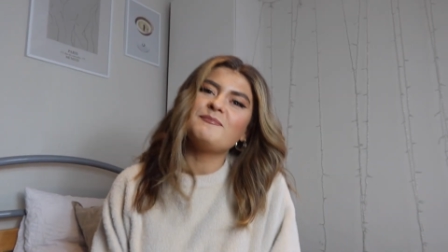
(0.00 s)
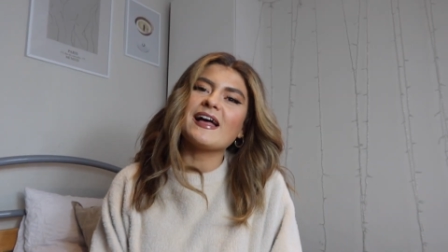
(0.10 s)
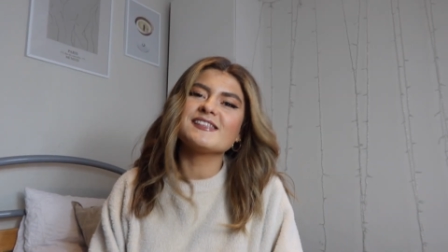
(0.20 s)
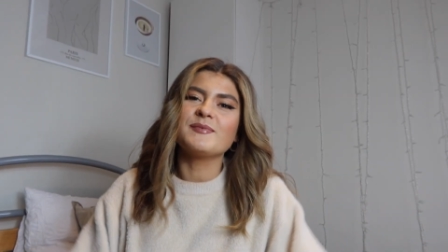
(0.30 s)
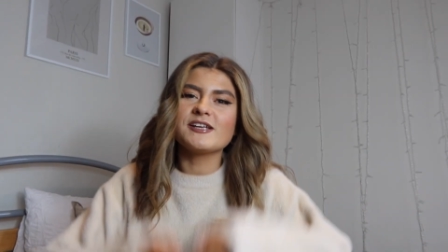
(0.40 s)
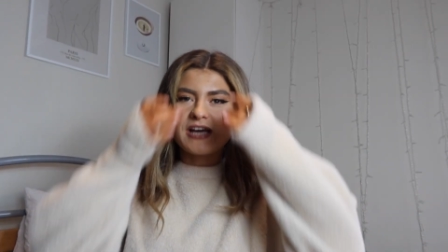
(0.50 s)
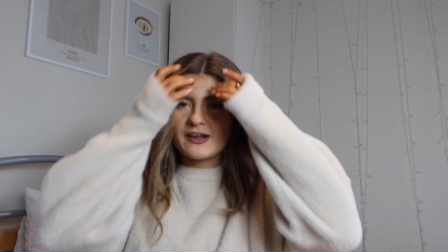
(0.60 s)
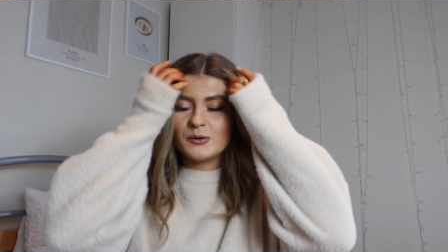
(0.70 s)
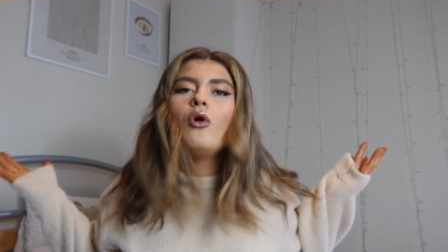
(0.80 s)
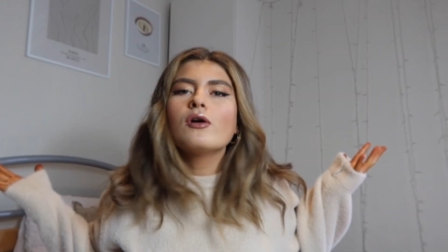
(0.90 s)
back to my
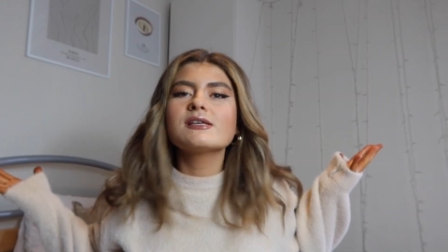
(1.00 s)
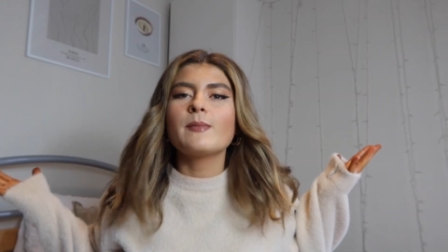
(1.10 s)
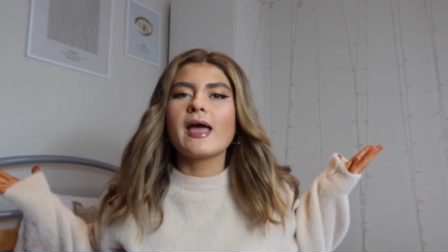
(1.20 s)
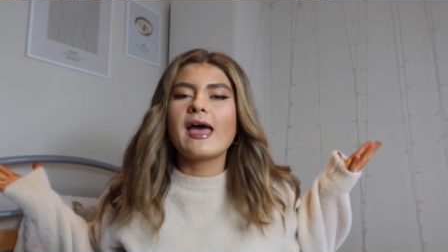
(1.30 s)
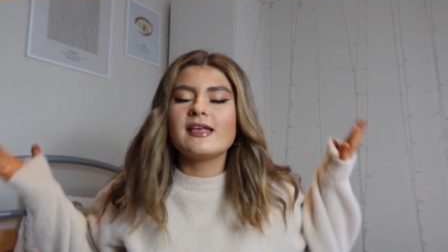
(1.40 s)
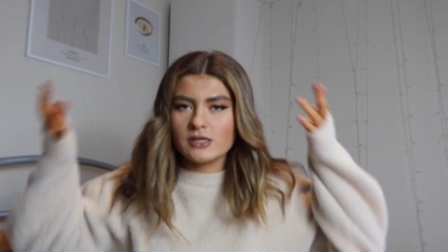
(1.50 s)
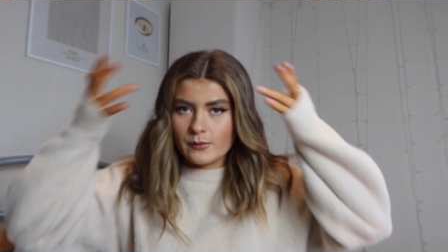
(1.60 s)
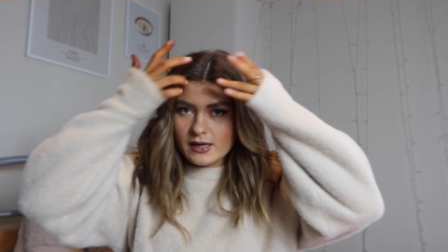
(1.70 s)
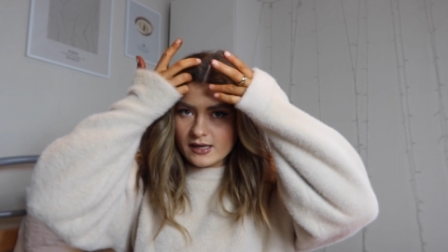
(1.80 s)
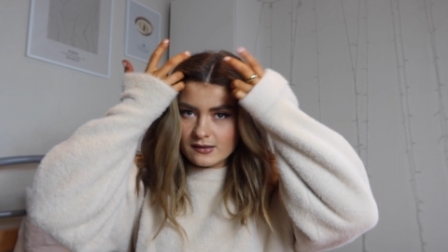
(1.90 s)
channel. What is my hair
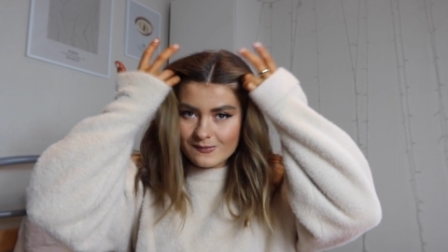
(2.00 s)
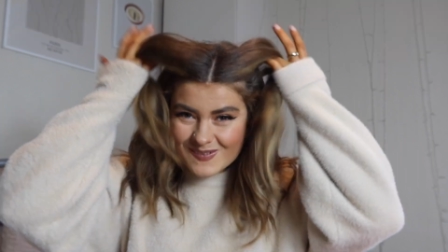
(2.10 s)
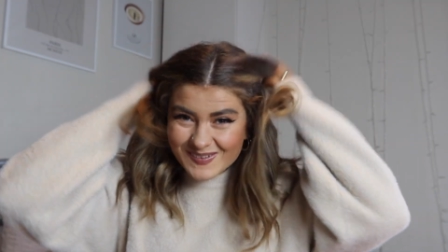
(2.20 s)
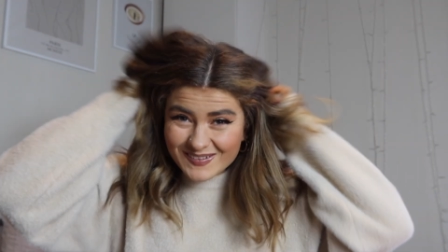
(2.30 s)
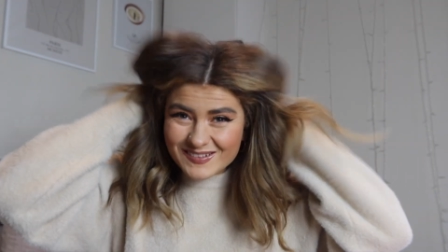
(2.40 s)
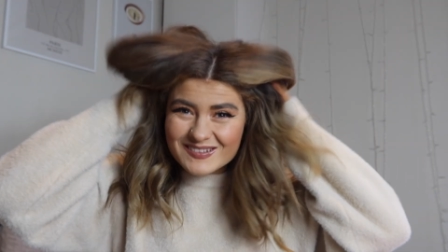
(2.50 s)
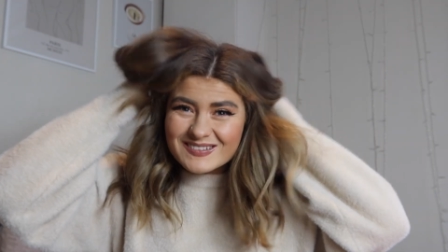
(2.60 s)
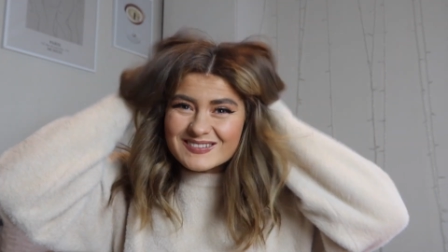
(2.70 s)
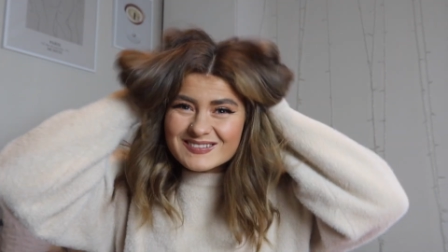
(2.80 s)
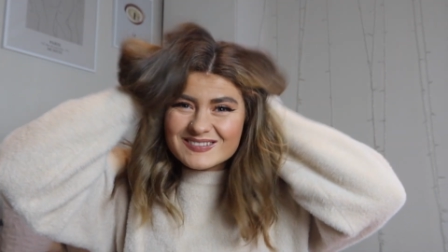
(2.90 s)
doing?
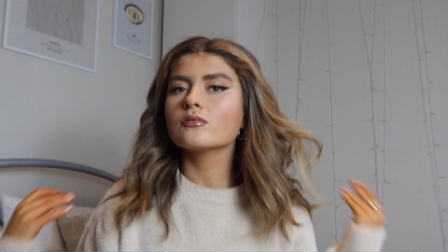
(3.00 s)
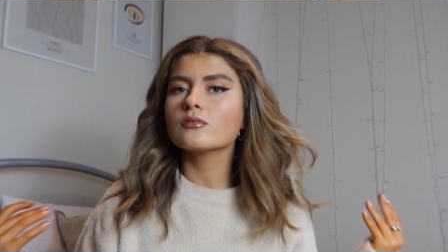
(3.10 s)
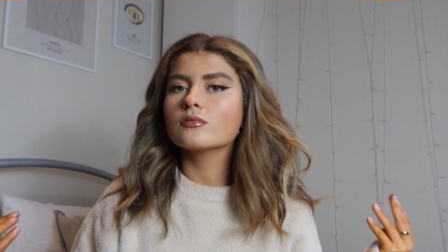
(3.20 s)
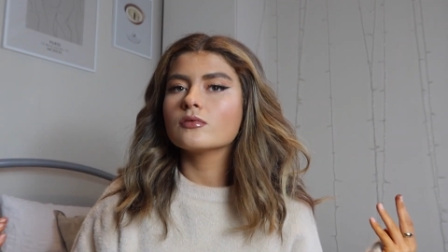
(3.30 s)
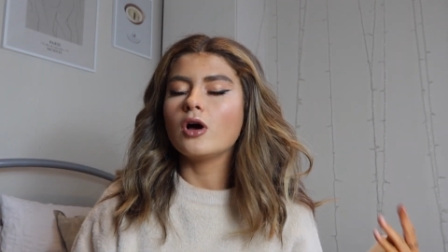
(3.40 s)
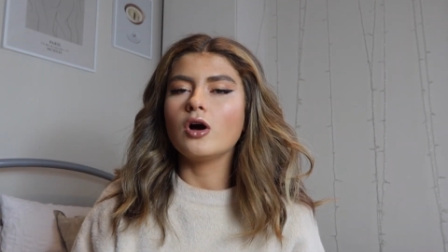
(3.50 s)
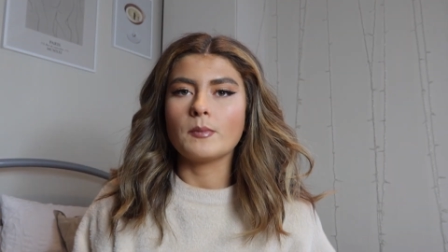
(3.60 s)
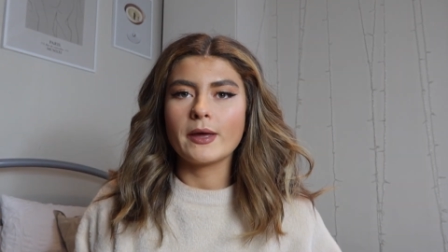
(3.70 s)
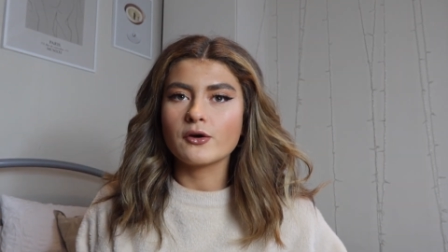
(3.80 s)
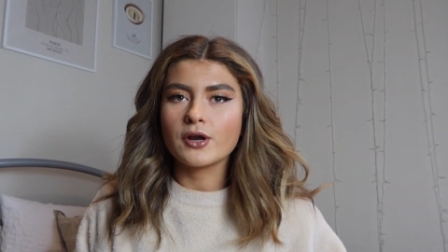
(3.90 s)
Oh
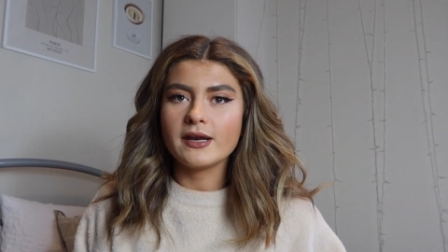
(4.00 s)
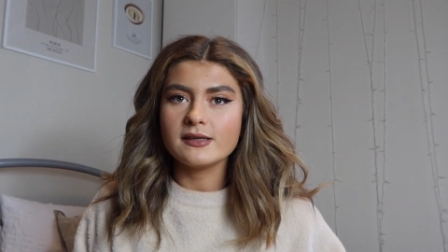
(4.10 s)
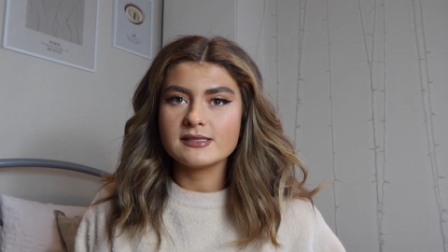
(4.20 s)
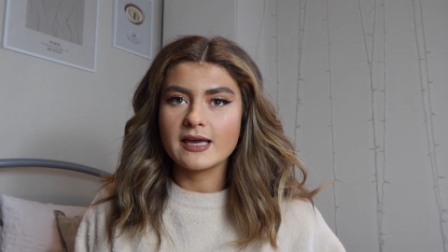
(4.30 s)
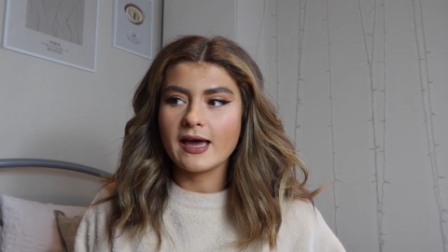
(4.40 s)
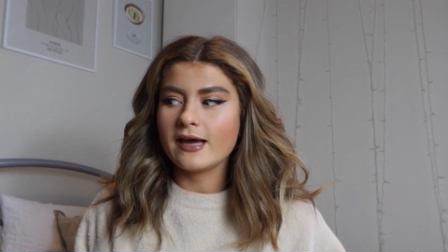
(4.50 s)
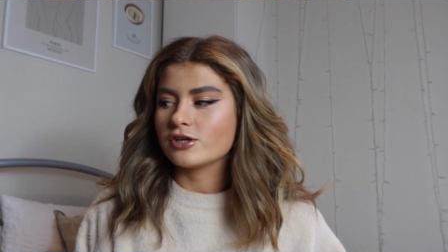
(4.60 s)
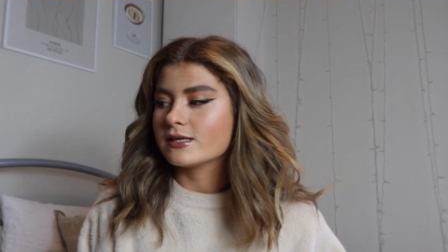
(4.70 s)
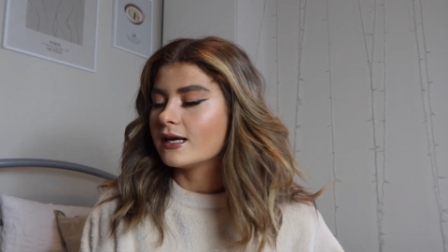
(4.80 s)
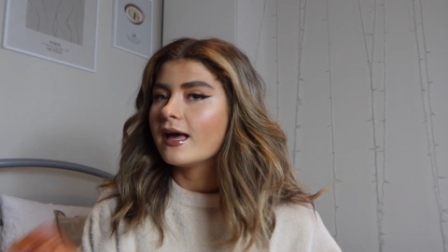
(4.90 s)
my god, I need to see a
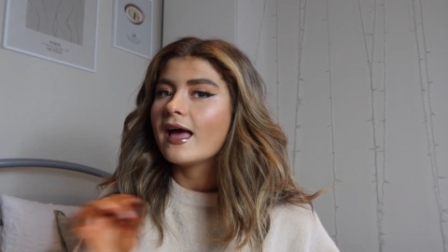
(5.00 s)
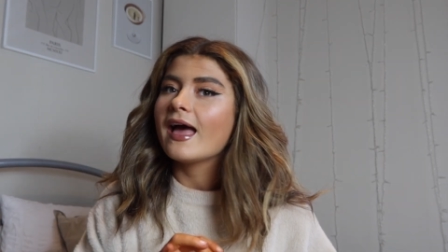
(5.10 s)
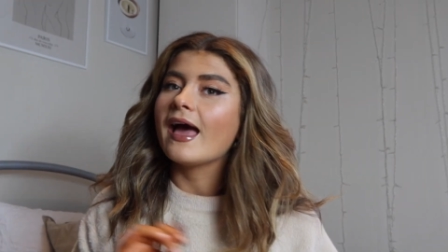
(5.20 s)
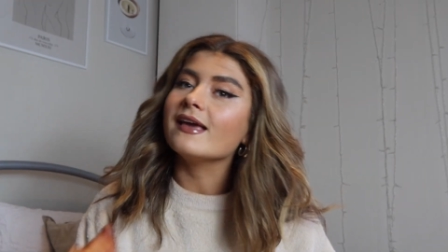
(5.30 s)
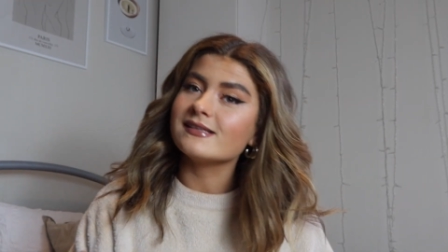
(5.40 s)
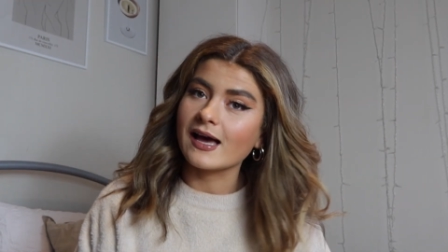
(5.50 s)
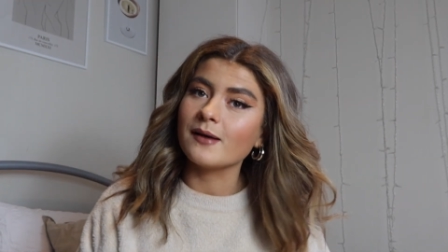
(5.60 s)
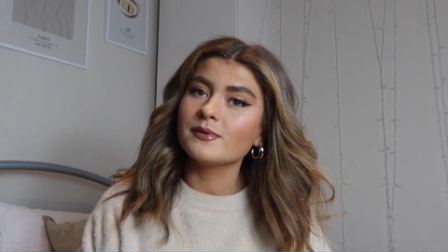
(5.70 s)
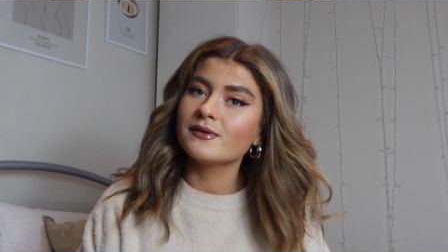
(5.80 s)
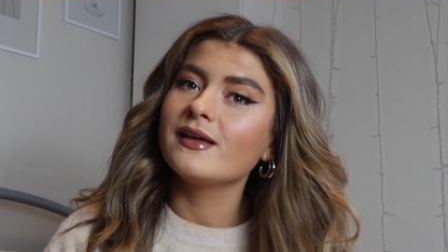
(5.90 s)
hairdresser. ASAP.
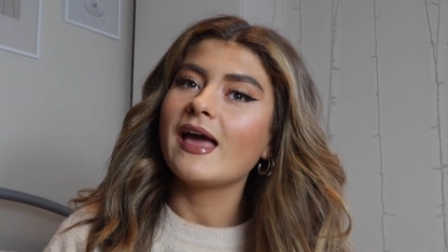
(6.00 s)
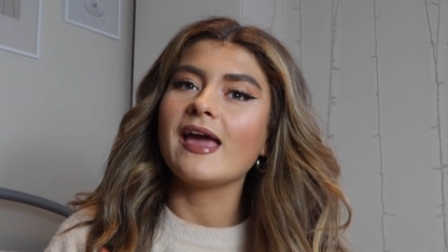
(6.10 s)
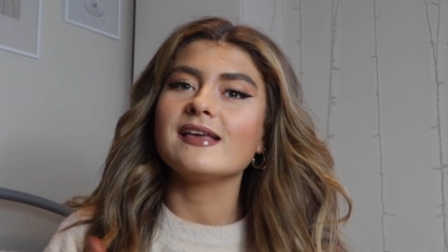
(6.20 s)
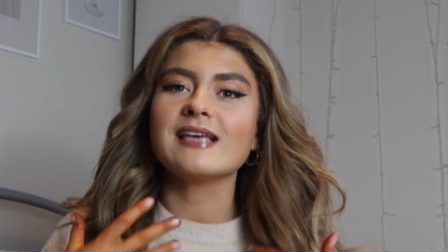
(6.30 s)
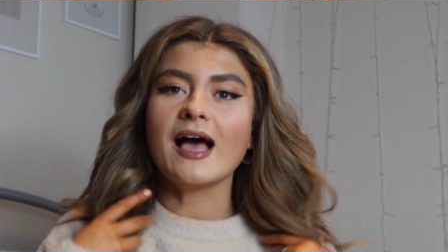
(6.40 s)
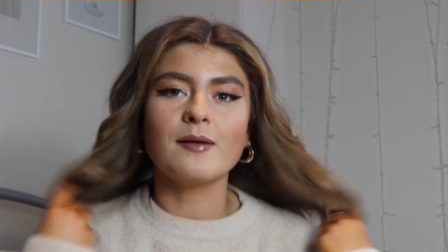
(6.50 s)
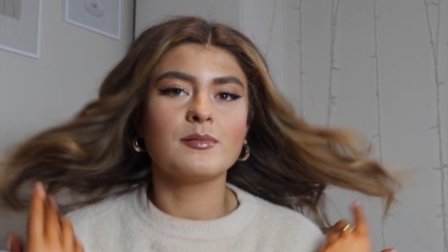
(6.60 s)
ASAP.